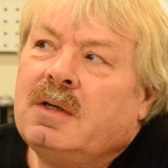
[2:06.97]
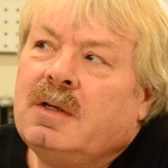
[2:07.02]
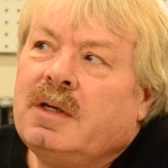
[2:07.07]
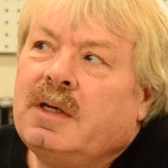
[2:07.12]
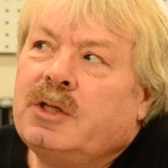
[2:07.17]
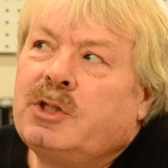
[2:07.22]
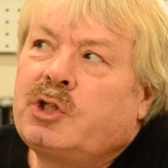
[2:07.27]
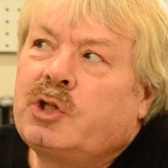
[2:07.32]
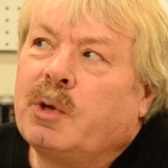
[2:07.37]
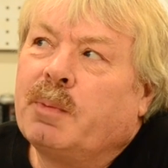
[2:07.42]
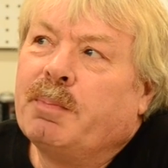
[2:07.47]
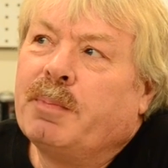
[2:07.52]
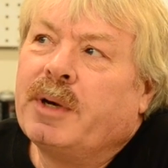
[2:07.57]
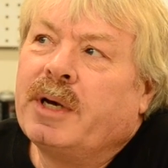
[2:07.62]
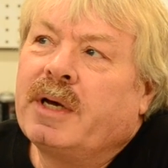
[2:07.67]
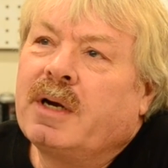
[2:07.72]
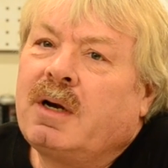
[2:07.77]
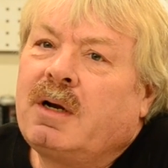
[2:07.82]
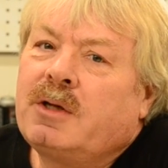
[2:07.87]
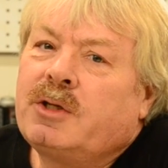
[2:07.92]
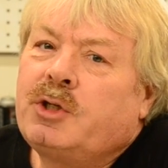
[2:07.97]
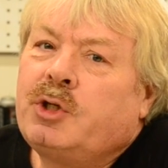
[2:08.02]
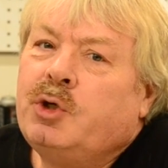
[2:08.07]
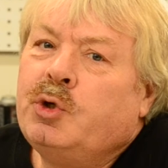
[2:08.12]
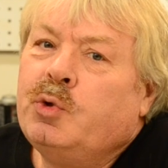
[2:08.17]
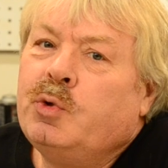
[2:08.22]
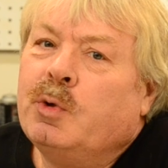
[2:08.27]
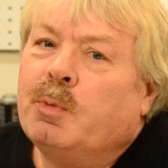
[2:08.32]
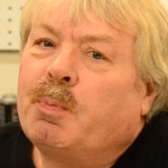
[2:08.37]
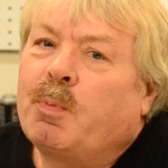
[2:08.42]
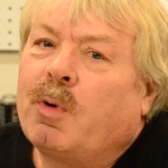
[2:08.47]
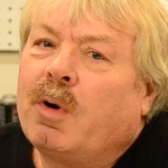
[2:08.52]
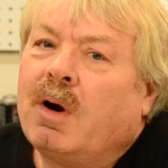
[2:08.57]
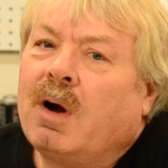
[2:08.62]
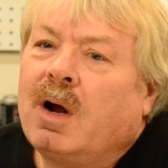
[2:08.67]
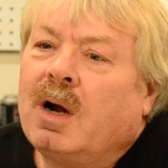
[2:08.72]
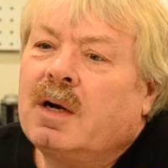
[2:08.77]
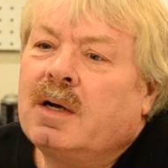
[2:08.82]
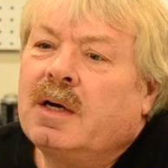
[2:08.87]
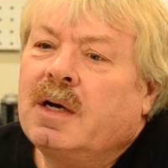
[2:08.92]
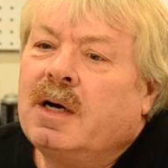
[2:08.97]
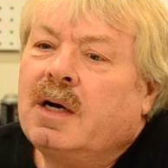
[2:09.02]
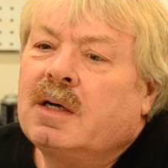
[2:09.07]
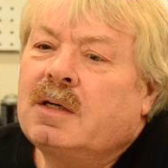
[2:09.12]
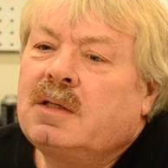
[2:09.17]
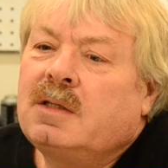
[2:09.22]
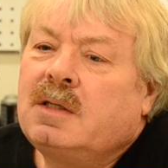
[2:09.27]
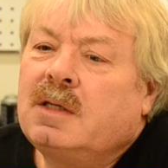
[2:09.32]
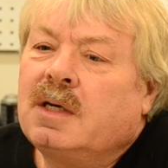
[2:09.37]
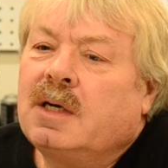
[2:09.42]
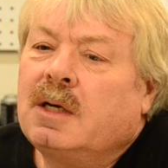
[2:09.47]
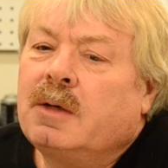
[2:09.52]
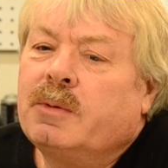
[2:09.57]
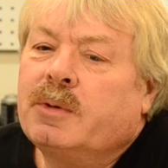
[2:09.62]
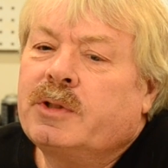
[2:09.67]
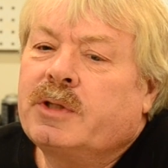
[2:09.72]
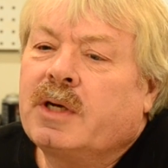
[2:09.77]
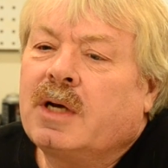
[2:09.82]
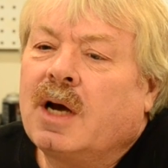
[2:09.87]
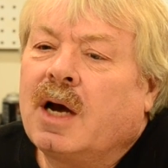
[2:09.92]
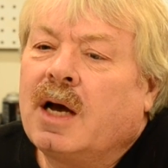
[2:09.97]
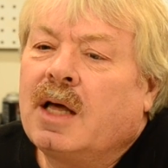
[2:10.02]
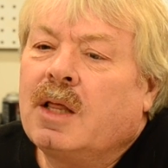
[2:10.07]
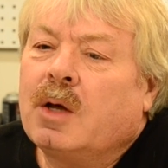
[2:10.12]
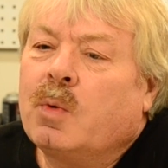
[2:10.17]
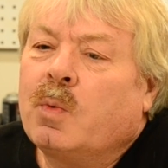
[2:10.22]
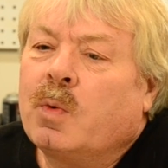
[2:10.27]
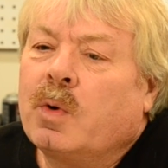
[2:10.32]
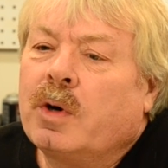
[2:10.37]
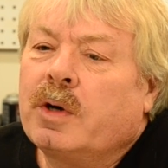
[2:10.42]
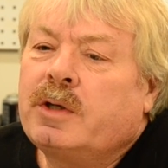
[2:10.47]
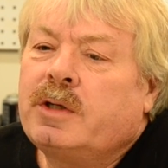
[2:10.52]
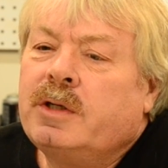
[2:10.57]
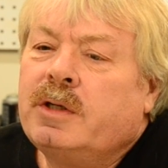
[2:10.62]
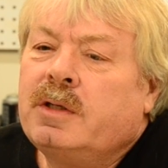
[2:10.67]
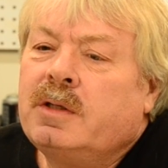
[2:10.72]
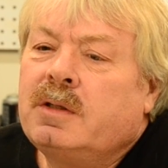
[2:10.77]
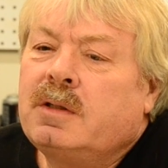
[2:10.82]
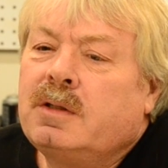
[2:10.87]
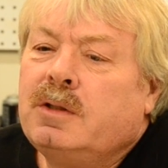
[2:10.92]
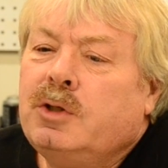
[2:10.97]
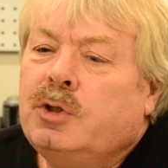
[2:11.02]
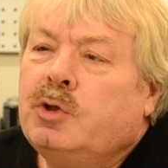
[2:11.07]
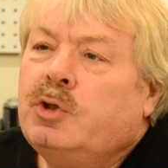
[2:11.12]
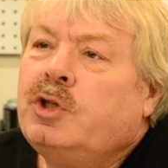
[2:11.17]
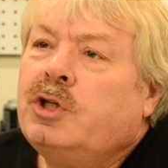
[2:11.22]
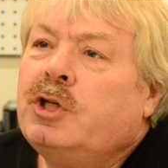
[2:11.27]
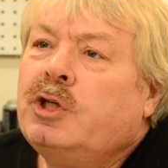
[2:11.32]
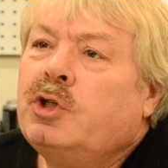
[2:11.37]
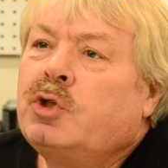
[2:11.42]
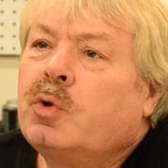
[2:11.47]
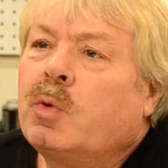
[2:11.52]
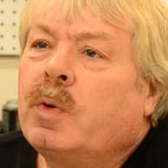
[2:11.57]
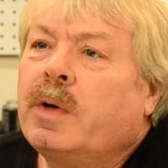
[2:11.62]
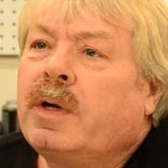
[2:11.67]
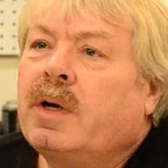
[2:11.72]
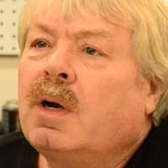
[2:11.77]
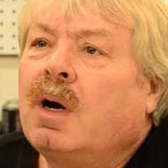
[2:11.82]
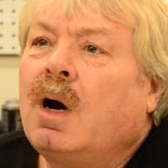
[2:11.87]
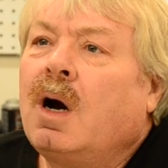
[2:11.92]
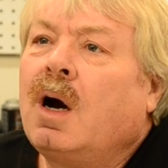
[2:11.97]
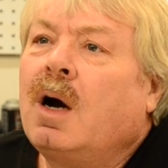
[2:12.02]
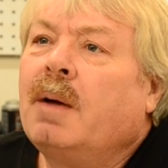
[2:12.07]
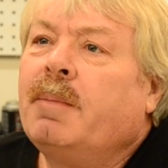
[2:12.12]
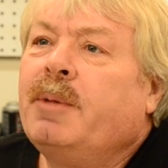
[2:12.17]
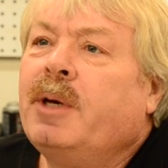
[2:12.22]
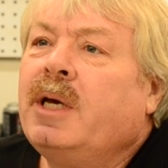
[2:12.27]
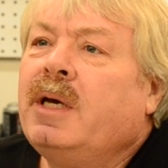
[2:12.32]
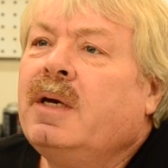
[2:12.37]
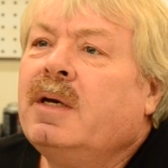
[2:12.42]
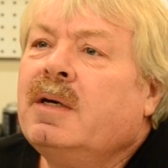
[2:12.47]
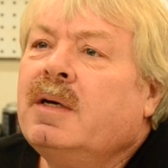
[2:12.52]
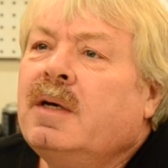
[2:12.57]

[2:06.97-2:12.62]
instrumental to the product was a guy that worked in Eugene Toy and Hobby.